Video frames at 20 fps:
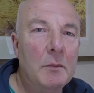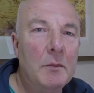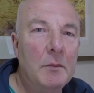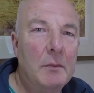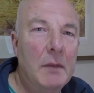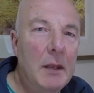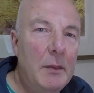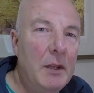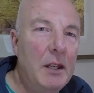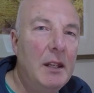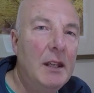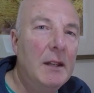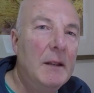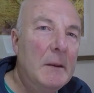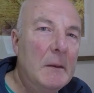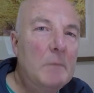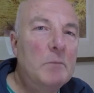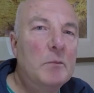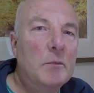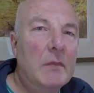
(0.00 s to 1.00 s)
Maybe
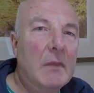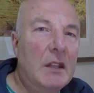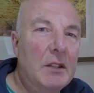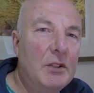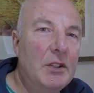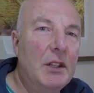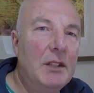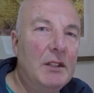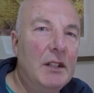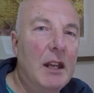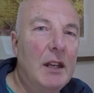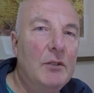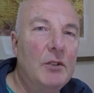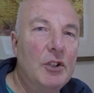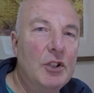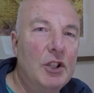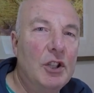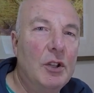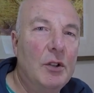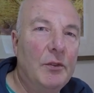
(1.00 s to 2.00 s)
sit down and
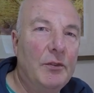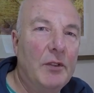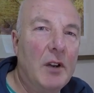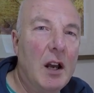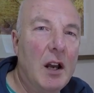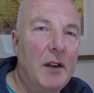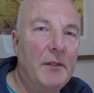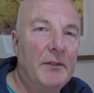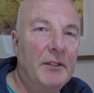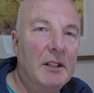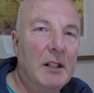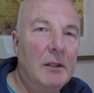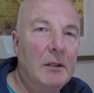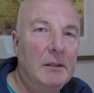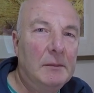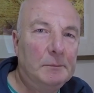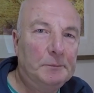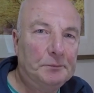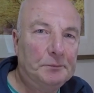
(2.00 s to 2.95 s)
chill for half an hour